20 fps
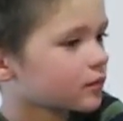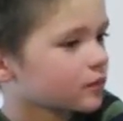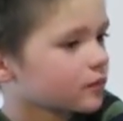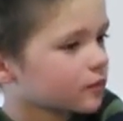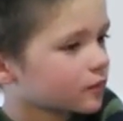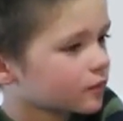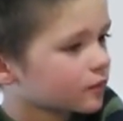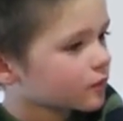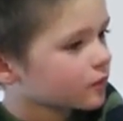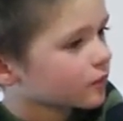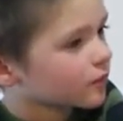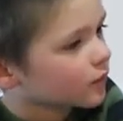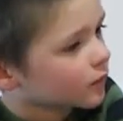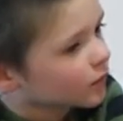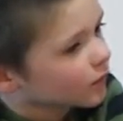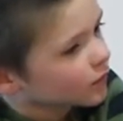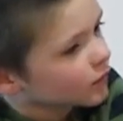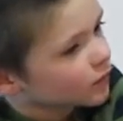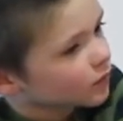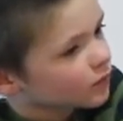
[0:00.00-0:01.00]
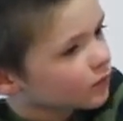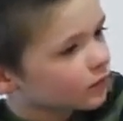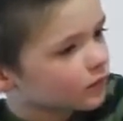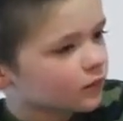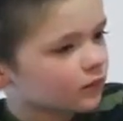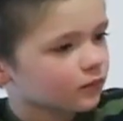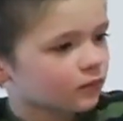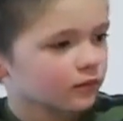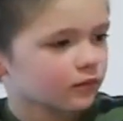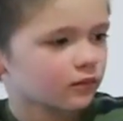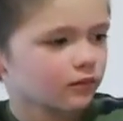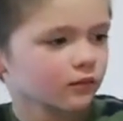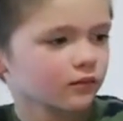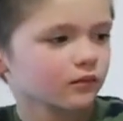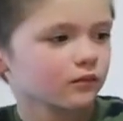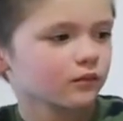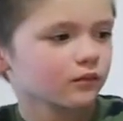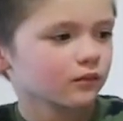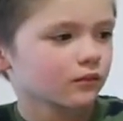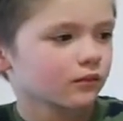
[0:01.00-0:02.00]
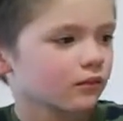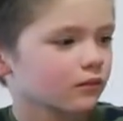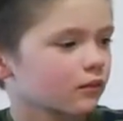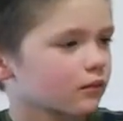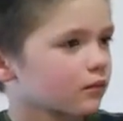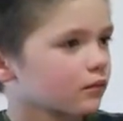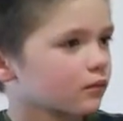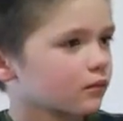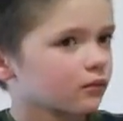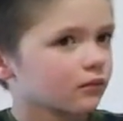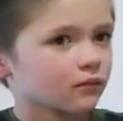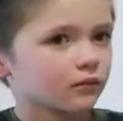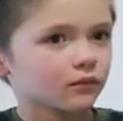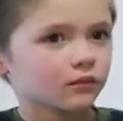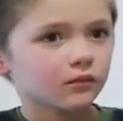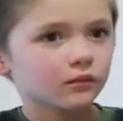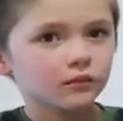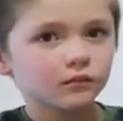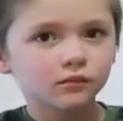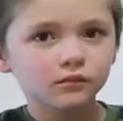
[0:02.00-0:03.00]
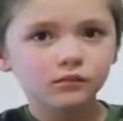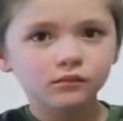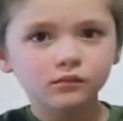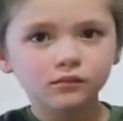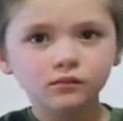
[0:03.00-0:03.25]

[no speech]